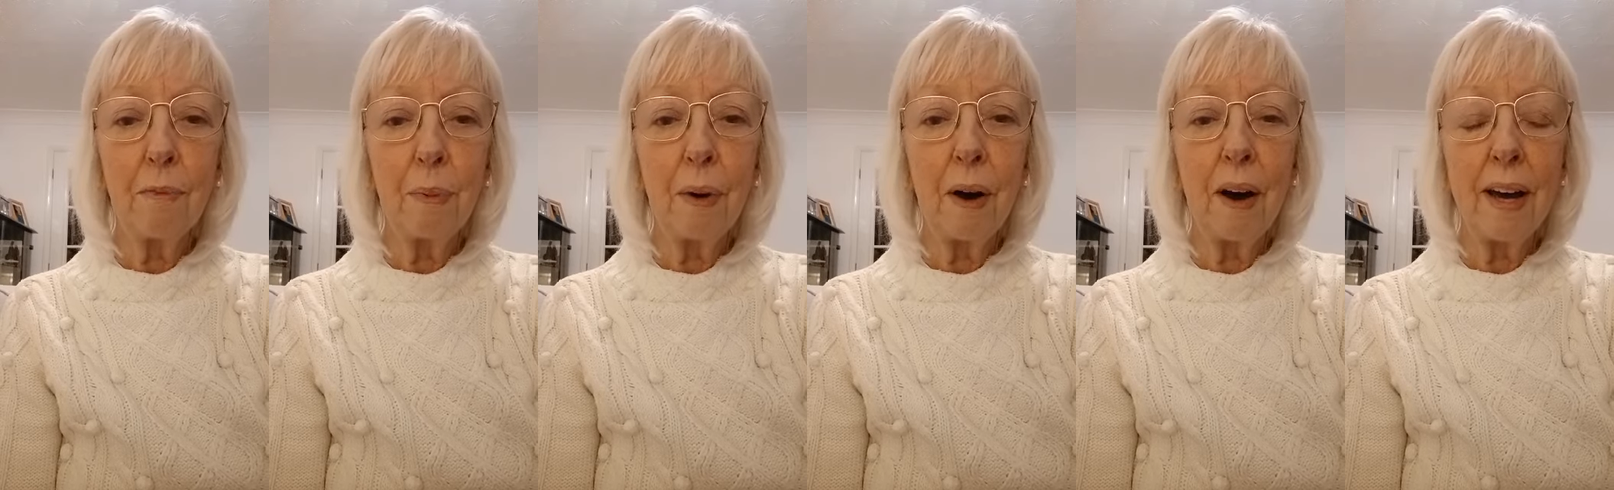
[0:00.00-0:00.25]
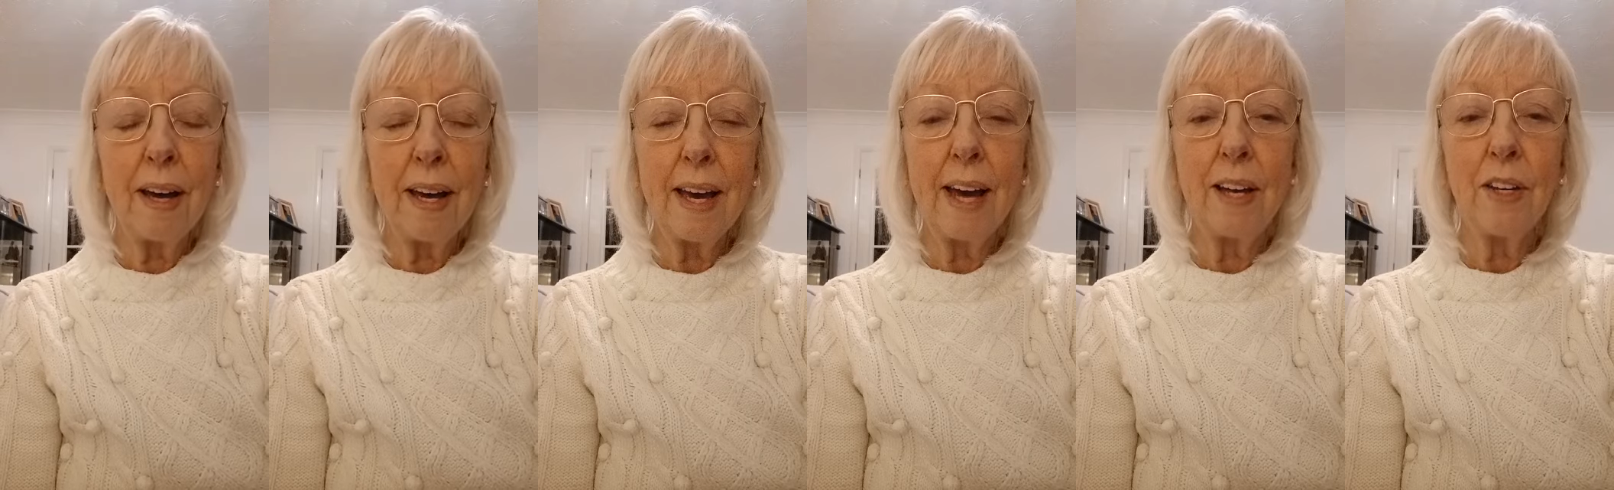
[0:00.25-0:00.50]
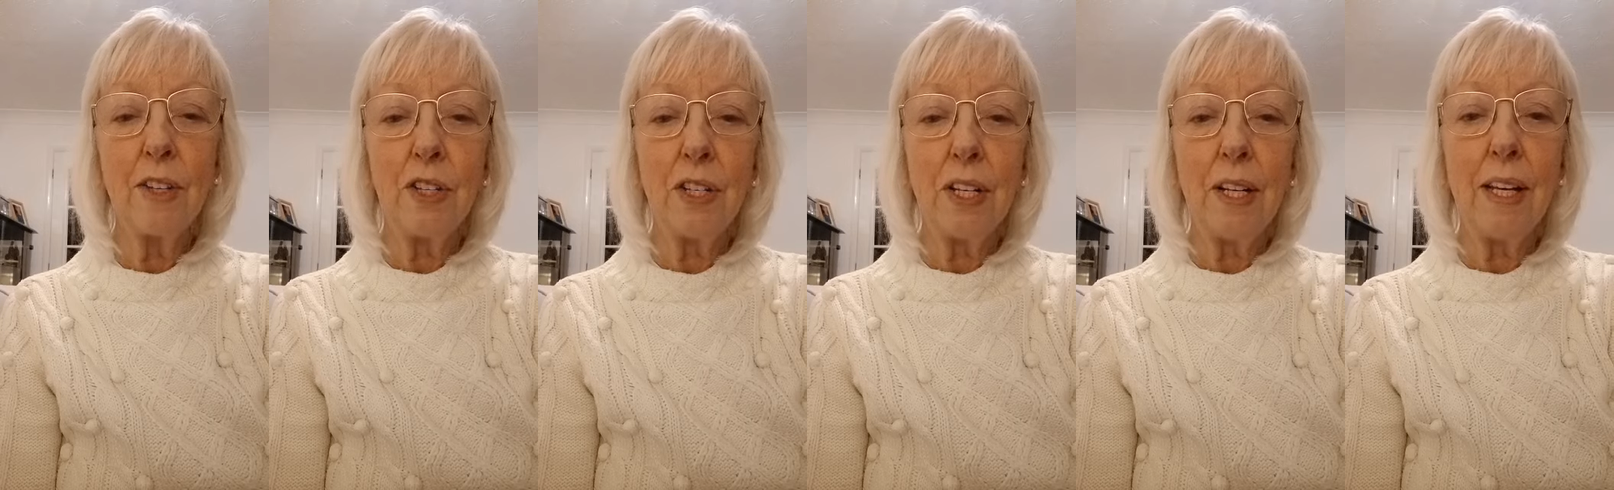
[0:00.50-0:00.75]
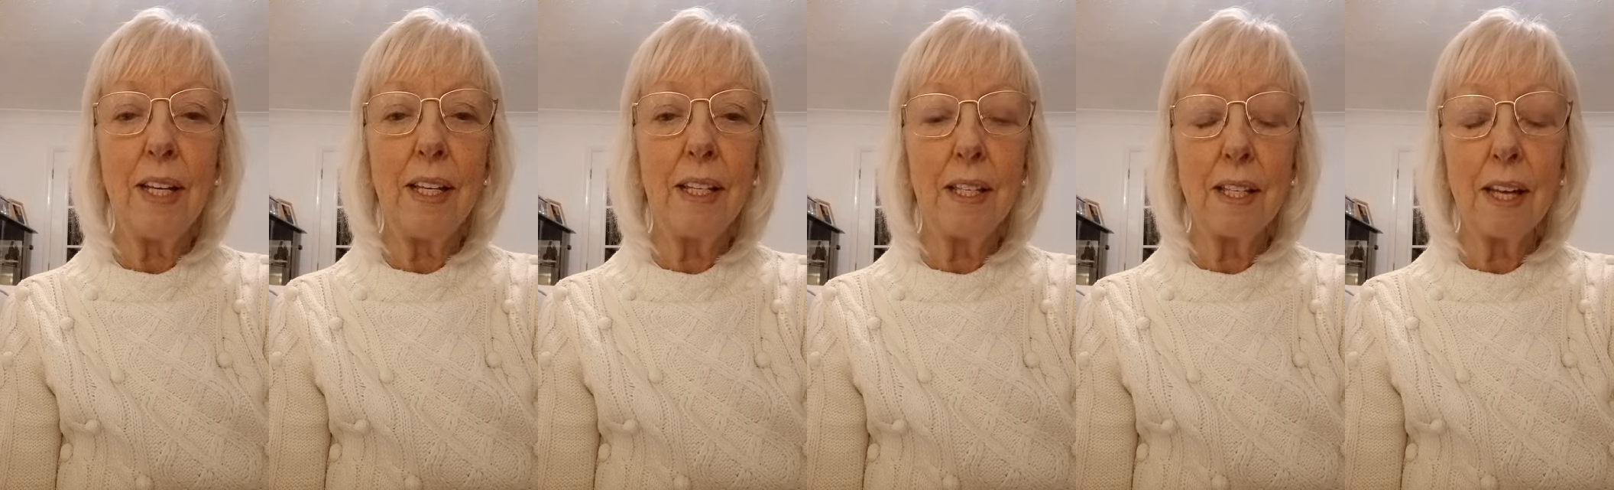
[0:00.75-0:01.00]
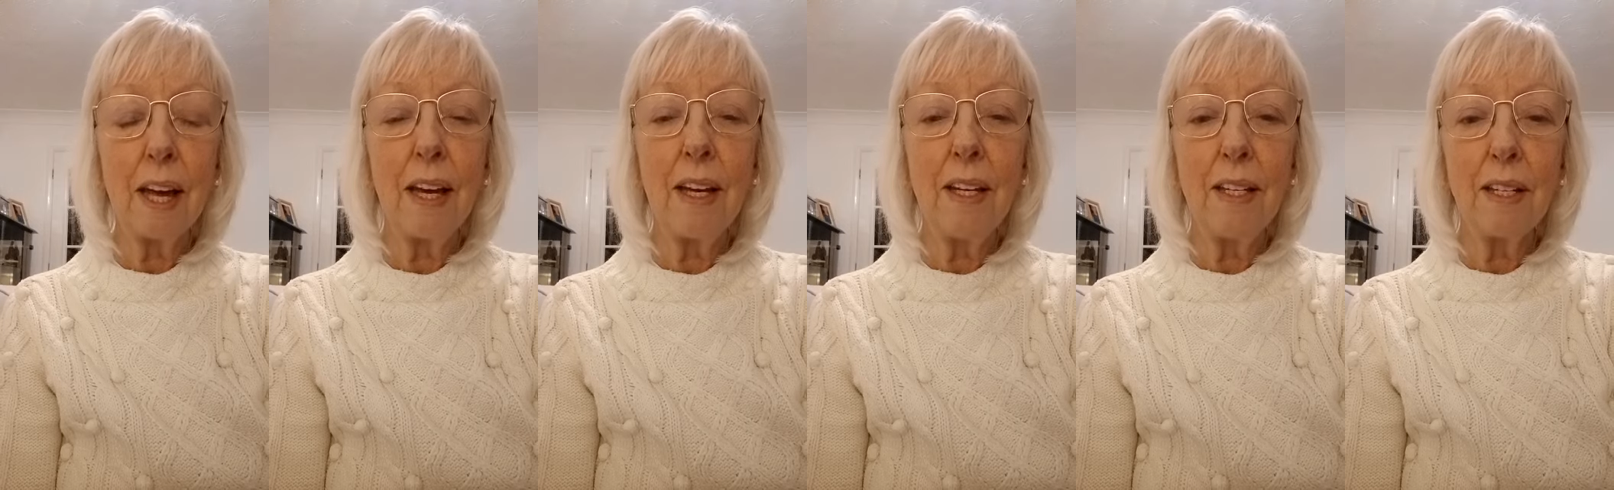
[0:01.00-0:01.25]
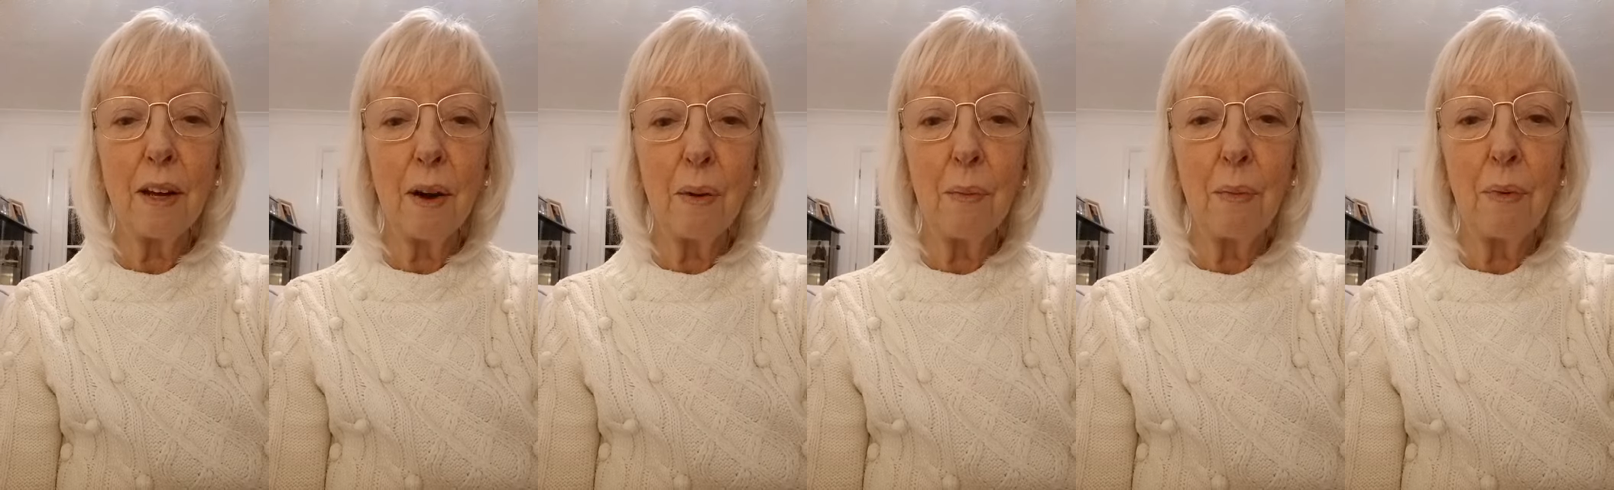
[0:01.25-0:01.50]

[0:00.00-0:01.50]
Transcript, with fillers: but I actually stayed up